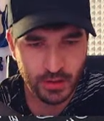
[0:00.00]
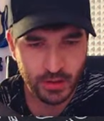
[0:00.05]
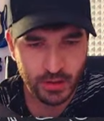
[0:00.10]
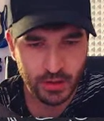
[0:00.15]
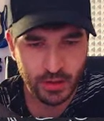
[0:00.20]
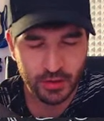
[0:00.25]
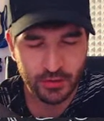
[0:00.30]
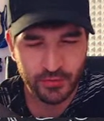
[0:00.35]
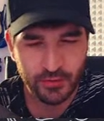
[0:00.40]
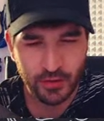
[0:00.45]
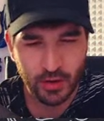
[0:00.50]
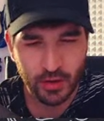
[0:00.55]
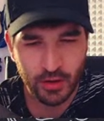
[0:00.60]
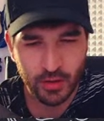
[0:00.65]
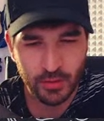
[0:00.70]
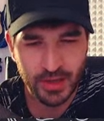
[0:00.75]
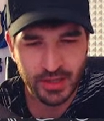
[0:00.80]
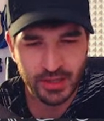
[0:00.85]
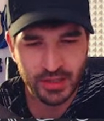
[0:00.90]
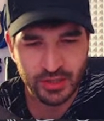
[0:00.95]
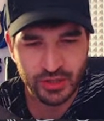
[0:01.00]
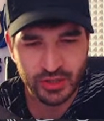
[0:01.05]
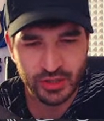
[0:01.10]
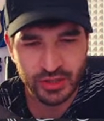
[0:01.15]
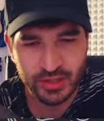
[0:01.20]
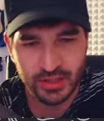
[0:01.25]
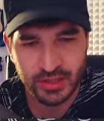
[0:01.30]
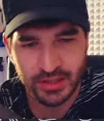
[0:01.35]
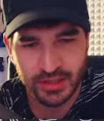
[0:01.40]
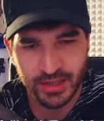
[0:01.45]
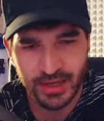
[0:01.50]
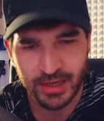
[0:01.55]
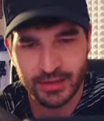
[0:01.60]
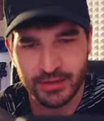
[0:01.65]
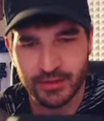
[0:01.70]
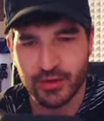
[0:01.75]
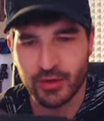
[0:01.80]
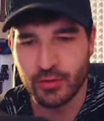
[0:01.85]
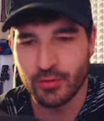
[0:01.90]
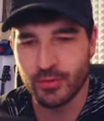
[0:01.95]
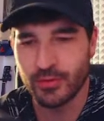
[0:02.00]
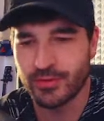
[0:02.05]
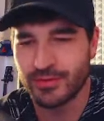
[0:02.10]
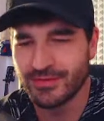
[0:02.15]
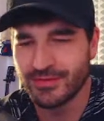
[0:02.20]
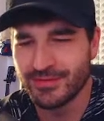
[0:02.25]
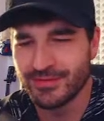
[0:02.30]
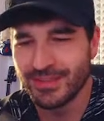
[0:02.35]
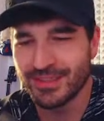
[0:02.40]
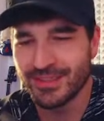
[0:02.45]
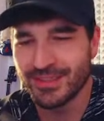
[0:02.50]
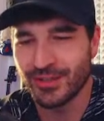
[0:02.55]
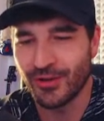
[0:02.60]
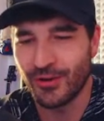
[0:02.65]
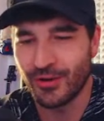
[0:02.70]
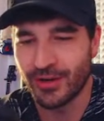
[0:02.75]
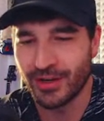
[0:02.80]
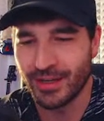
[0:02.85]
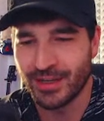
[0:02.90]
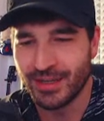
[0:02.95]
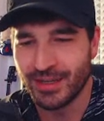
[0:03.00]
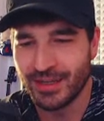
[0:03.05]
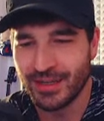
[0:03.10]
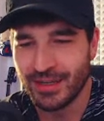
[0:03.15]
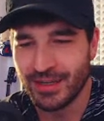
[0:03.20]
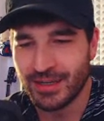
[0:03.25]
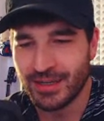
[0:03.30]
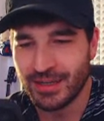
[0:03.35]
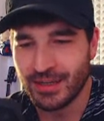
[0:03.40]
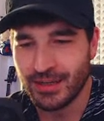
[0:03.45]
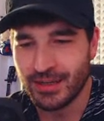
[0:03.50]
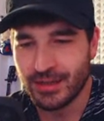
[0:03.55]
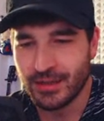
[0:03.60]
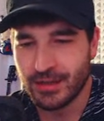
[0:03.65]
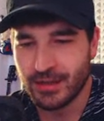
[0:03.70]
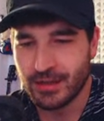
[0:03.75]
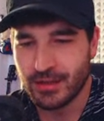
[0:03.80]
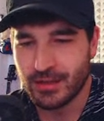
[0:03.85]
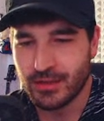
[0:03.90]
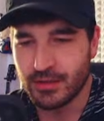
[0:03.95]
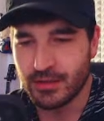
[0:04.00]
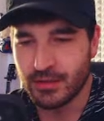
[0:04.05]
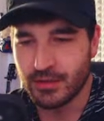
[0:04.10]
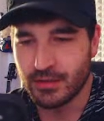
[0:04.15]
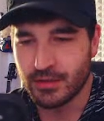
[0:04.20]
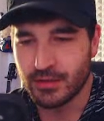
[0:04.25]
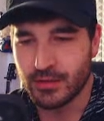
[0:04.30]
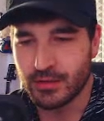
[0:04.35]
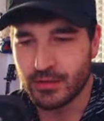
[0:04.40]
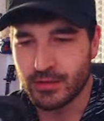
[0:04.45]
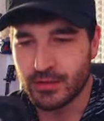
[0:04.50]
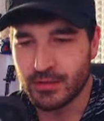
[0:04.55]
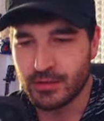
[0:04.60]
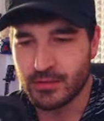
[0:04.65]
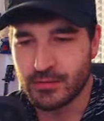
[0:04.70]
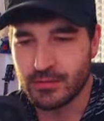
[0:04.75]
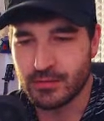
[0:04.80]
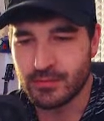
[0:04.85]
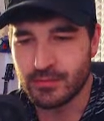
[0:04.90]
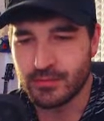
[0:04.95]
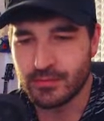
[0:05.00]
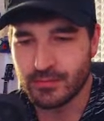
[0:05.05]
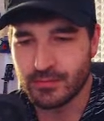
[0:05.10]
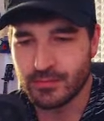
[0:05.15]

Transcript: A lot of long messages in the end, though. Sorry. Um,